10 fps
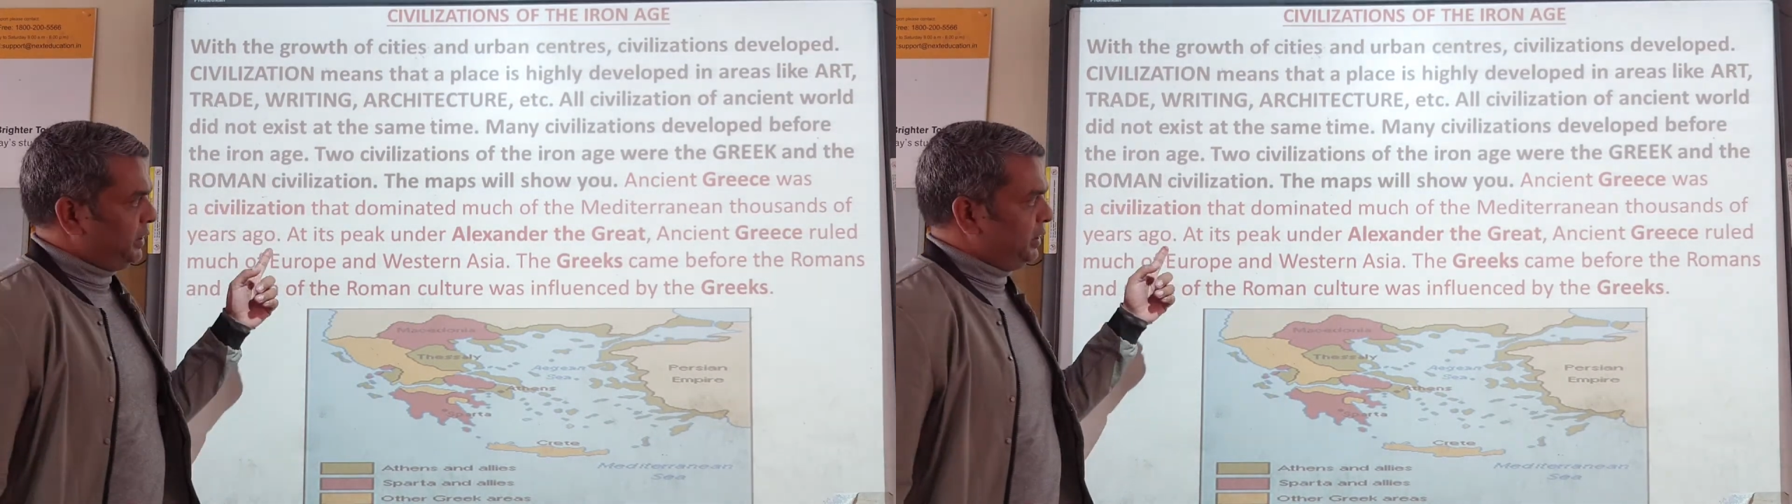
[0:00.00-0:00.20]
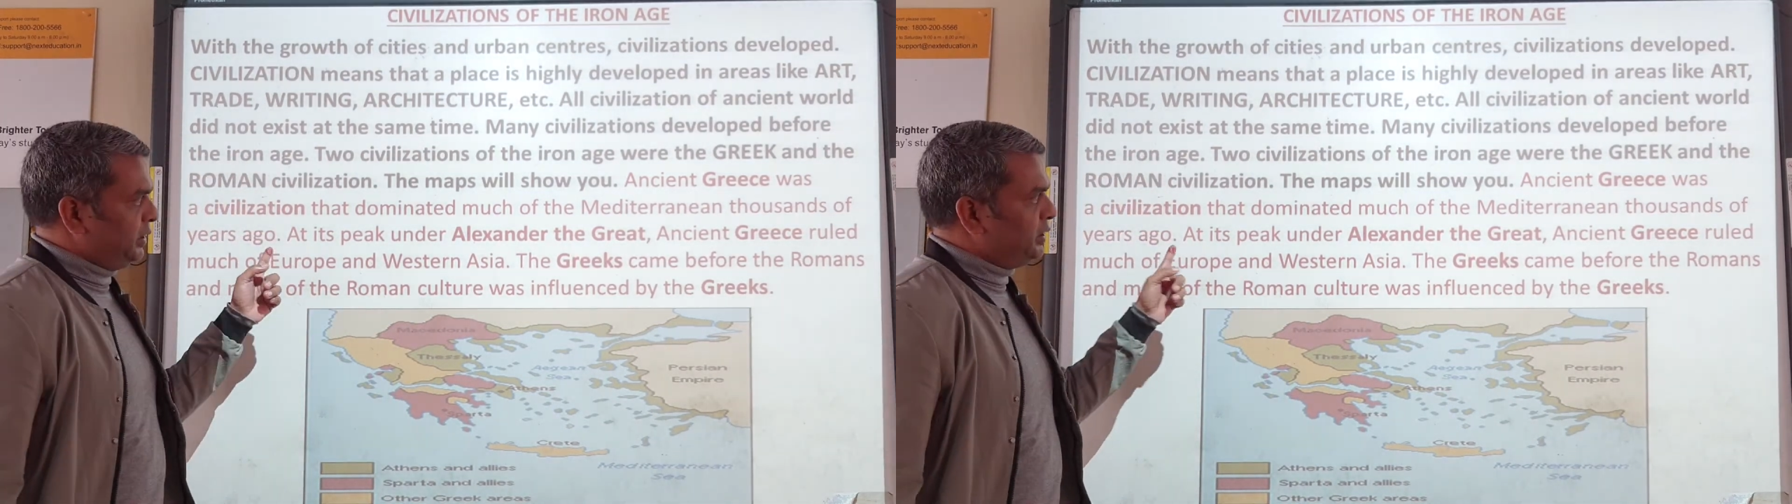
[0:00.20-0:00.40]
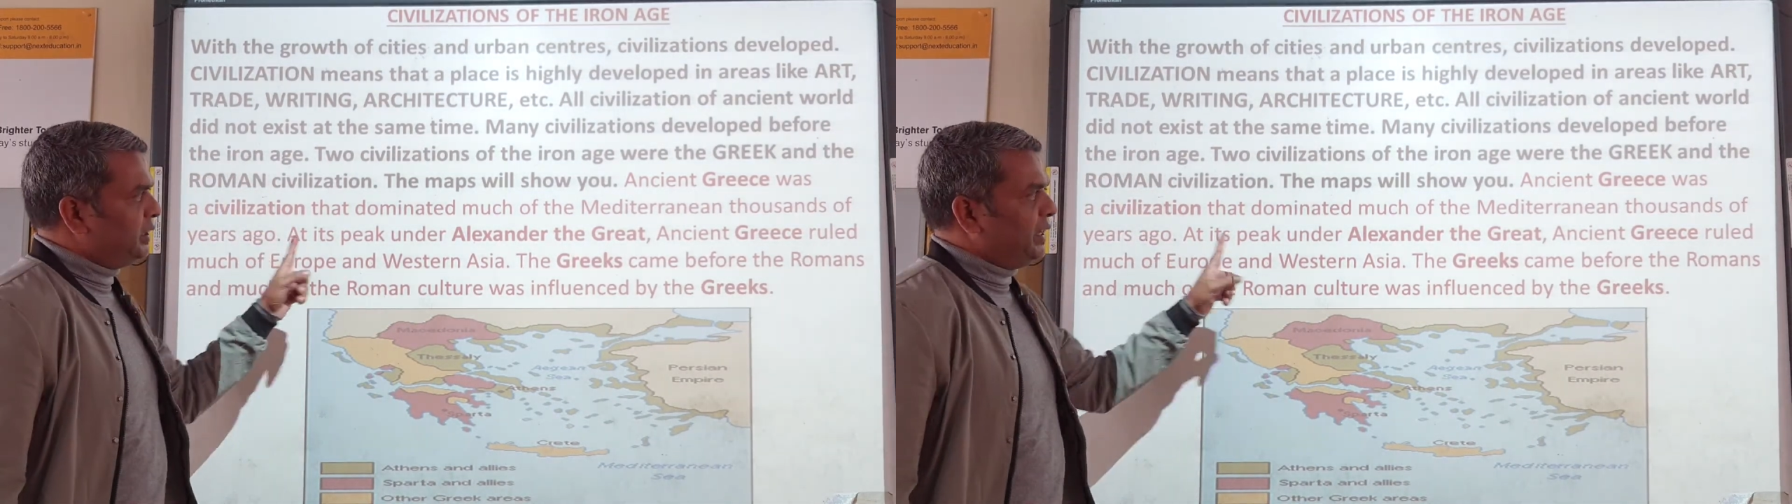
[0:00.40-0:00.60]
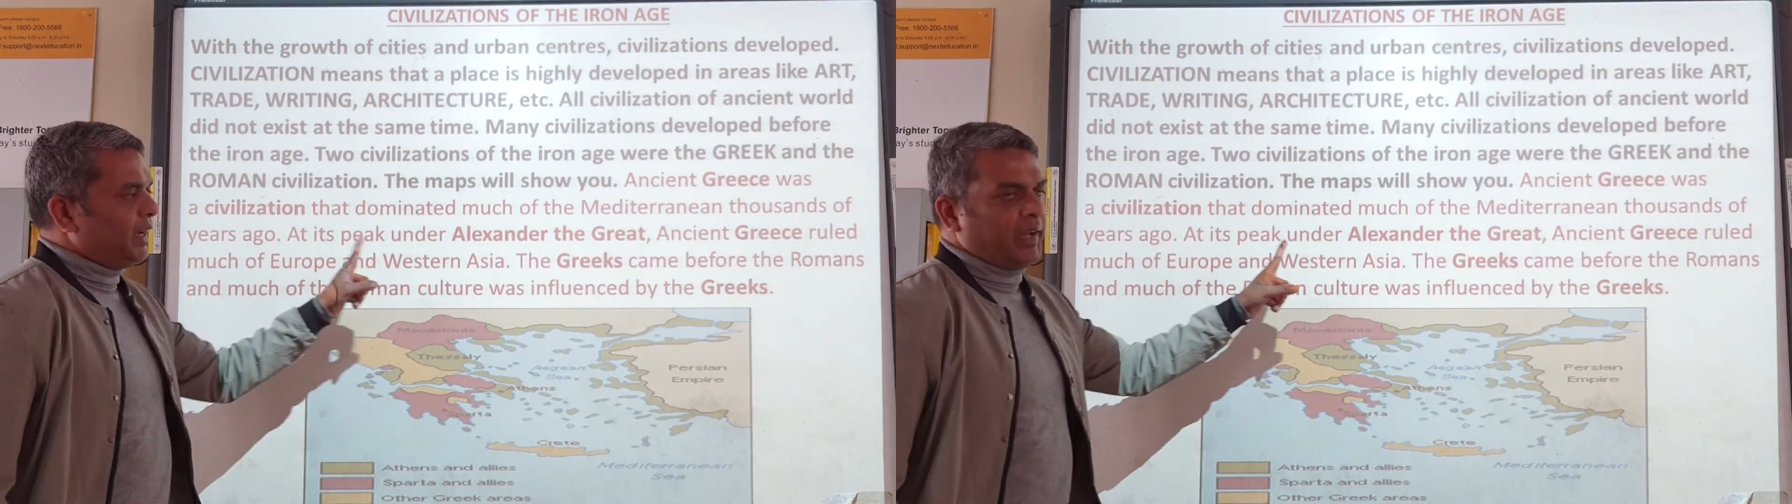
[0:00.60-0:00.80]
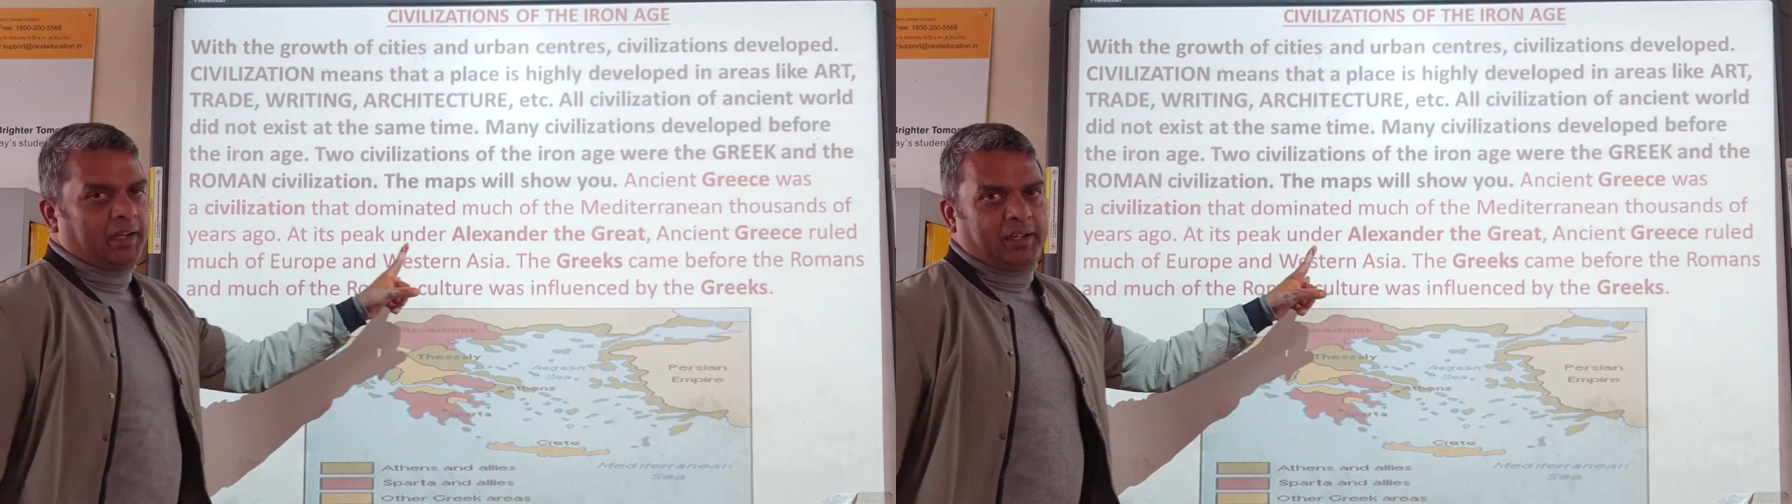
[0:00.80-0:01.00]
Under
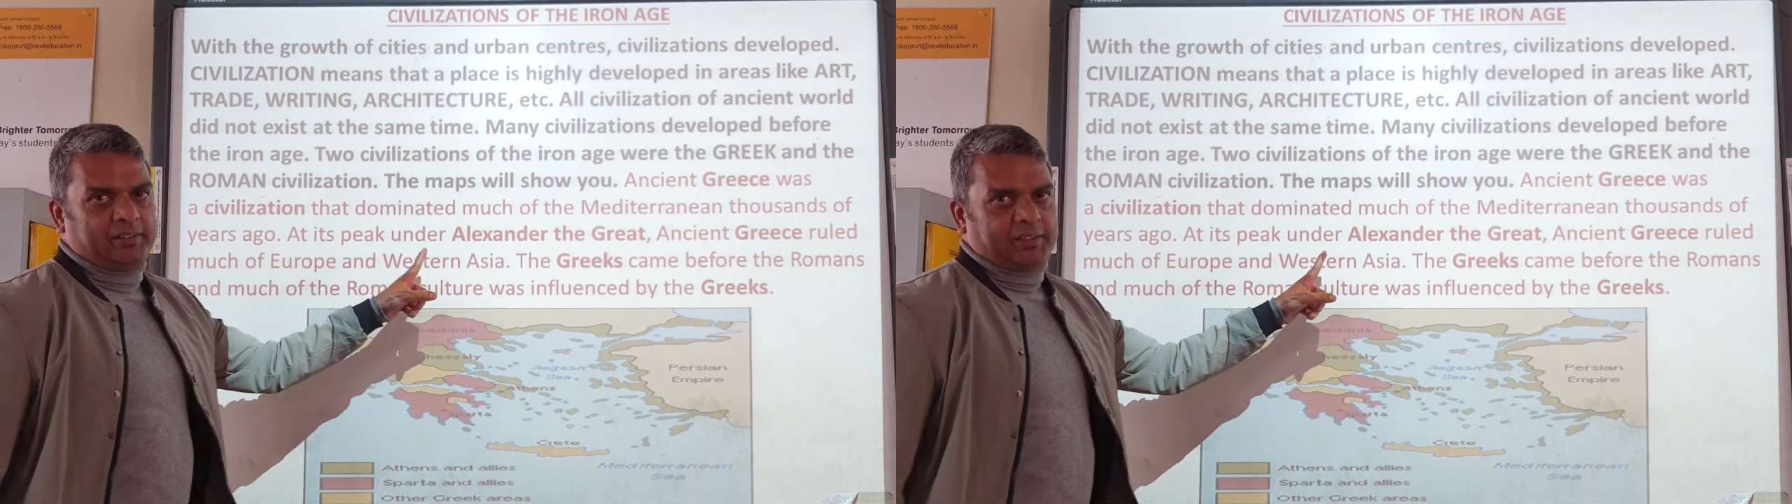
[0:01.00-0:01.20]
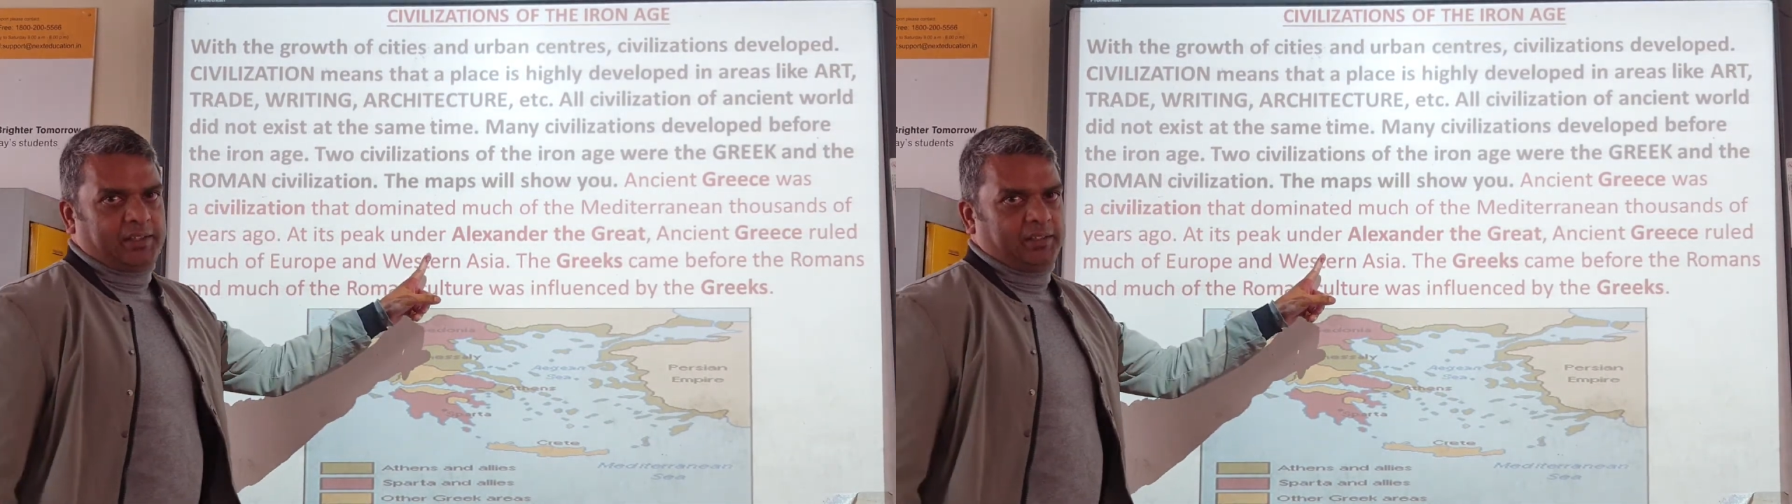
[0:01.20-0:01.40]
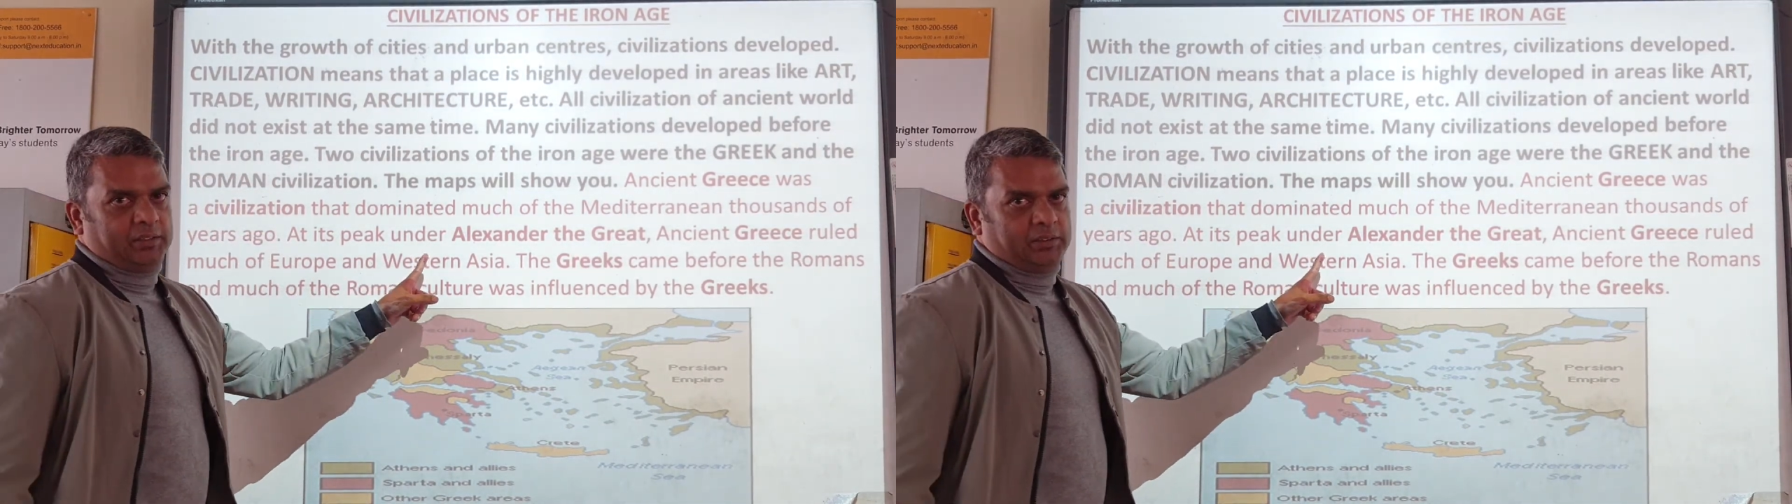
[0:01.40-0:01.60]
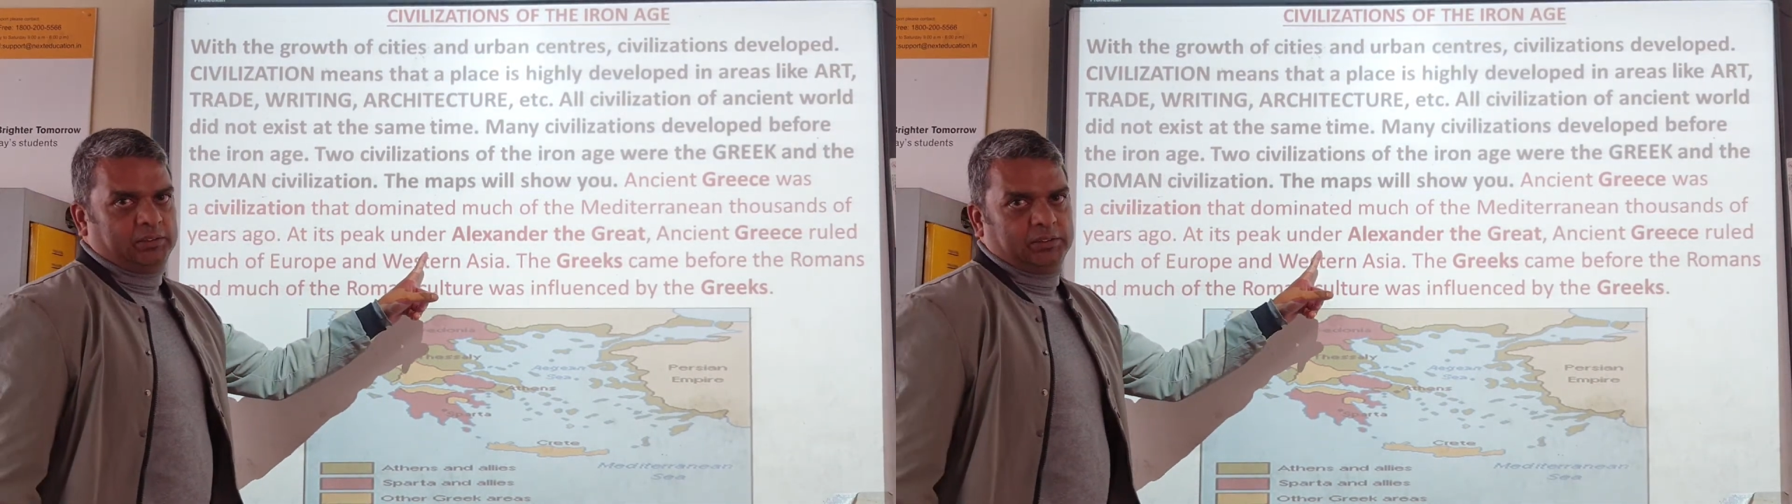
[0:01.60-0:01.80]
Alexander.